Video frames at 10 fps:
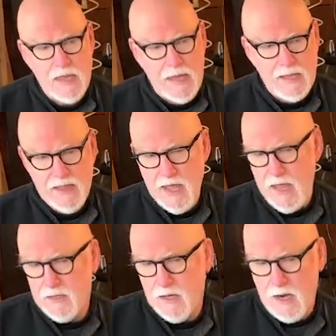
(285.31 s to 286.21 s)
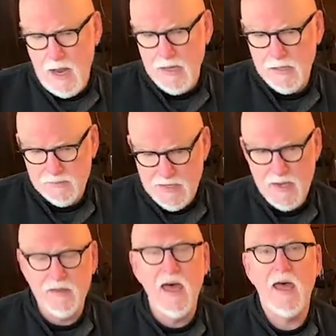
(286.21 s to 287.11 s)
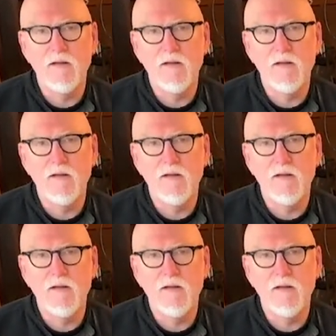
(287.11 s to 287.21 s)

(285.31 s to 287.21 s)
And then I take that